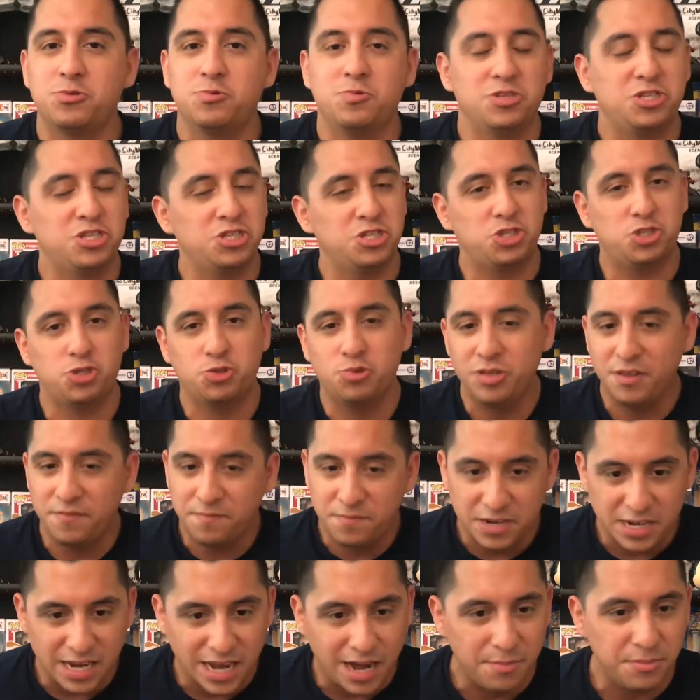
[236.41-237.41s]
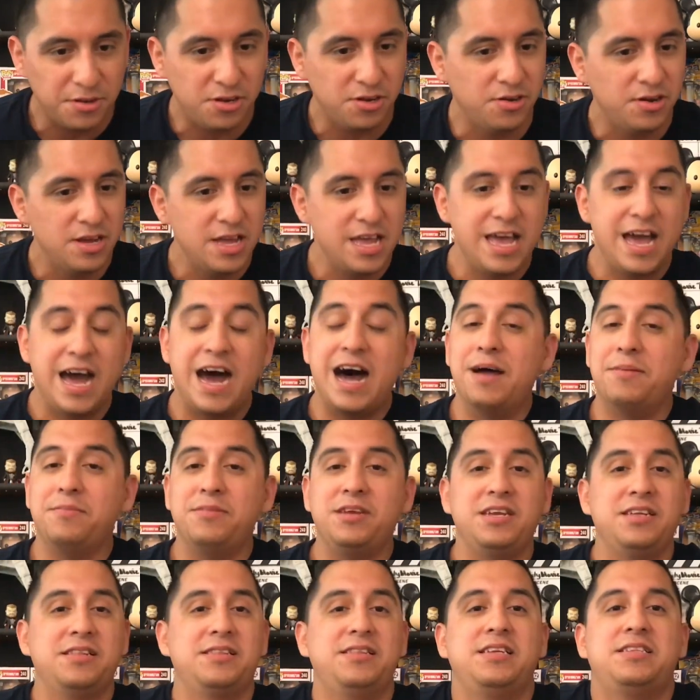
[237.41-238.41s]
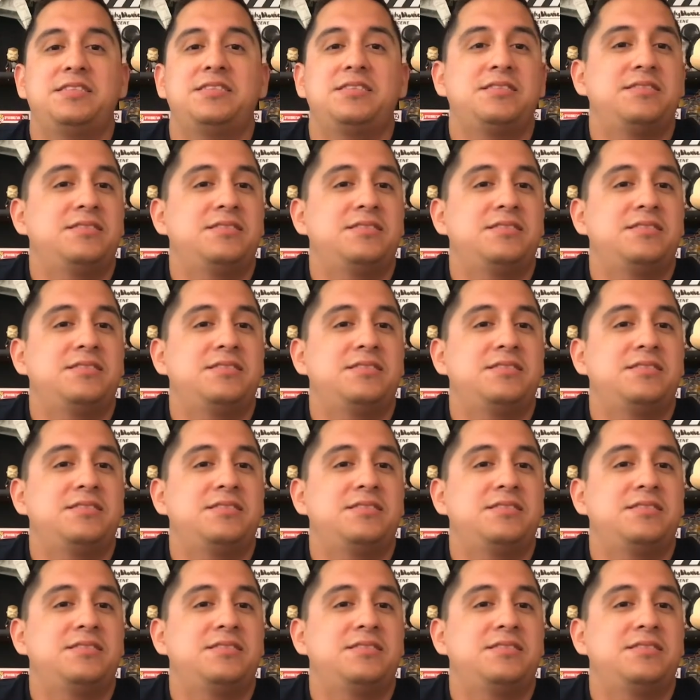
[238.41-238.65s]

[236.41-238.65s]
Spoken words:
which is truly phenomenal. I mean,